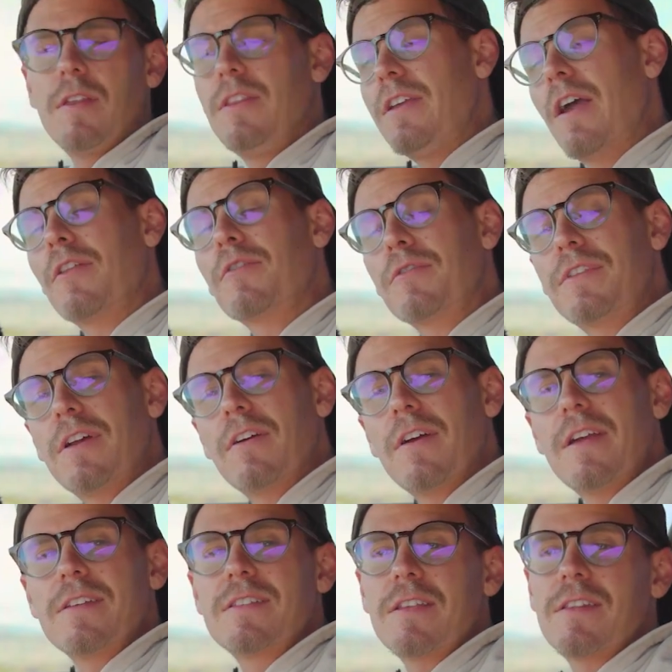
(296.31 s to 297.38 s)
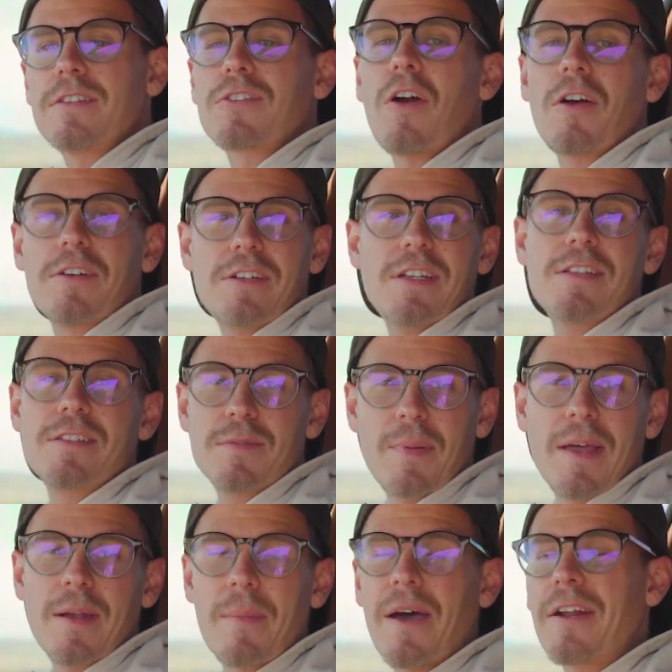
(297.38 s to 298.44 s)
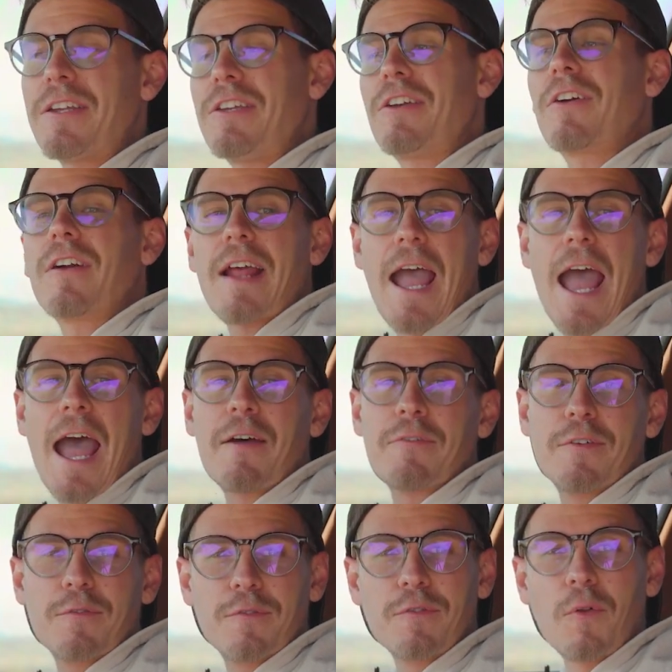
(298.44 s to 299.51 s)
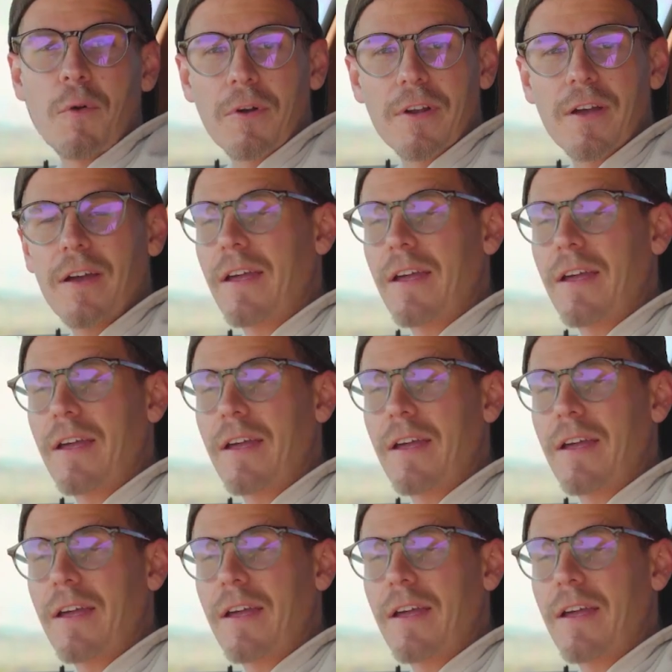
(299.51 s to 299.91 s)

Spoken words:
The other theory is that this car did spend about a year and a half in Florida,